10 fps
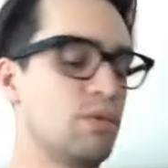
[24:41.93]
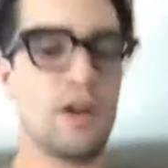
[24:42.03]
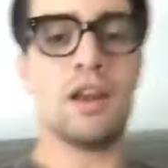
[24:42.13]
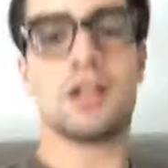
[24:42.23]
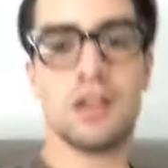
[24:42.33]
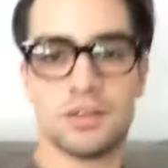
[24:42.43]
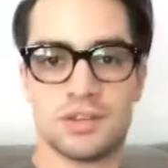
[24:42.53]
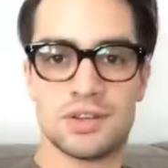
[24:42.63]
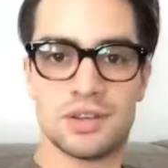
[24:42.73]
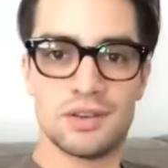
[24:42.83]
very
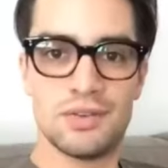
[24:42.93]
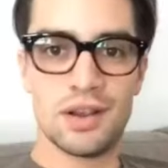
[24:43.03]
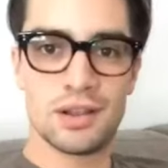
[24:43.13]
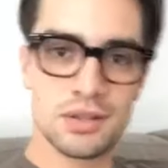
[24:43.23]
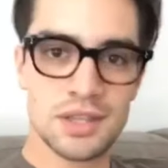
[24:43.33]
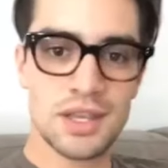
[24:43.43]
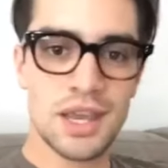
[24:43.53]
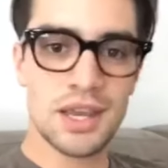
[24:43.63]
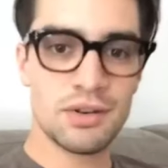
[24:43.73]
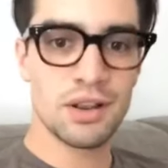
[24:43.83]
close, very close to the
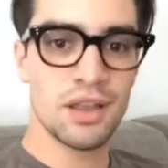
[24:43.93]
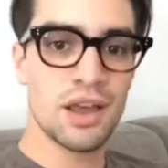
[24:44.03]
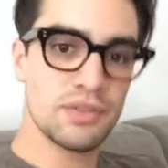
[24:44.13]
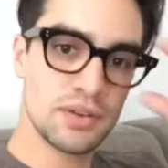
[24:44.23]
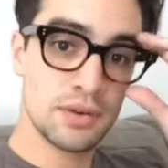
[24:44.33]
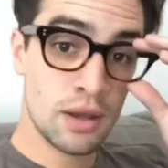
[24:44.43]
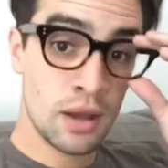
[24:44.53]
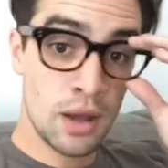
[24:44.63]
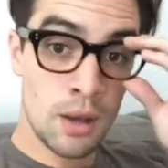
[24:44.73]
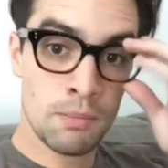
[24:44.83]
end of our lives.
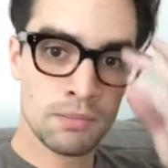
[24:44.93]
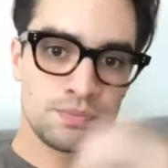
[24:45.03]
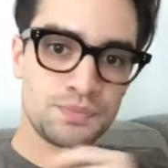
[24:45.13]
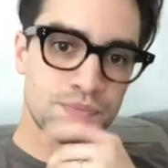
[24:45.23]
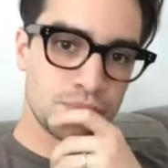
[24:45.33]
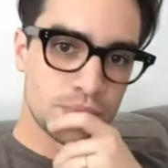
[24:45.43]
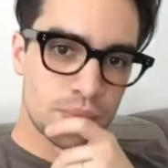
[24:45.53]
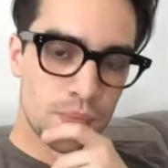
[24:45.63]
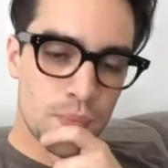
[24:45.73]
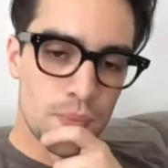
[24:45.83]
Um,
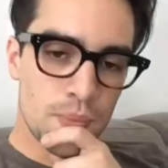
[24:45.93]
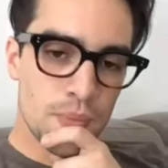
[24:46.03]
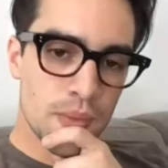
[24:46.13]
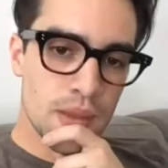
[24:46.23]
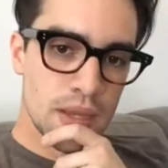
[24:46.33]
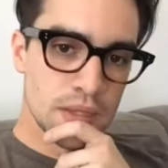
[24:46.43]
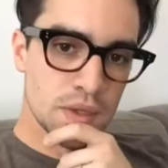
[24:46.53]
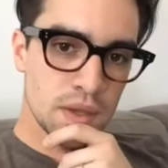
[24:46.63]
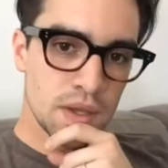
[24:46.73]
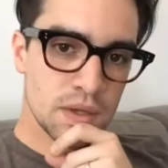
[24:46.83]

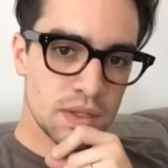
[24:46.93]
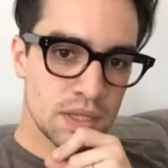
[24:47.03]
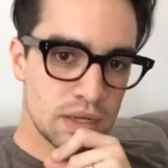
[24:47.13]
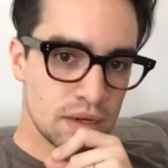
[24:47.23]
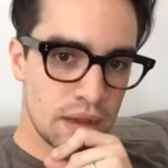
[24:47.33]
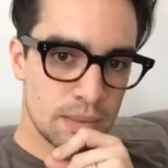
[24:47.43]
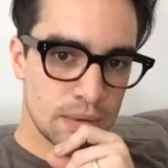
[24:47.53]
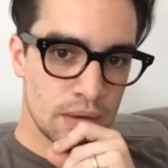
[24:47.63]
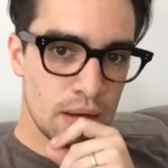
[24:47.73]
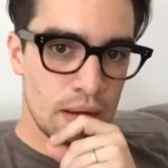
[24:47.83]
so thank goodness that didn't
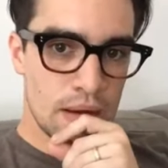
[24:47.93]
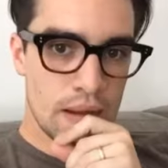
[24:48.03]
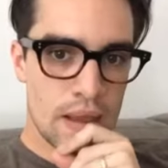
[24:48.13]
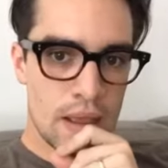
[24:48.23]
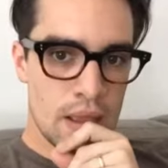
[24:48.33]
happen. Uh,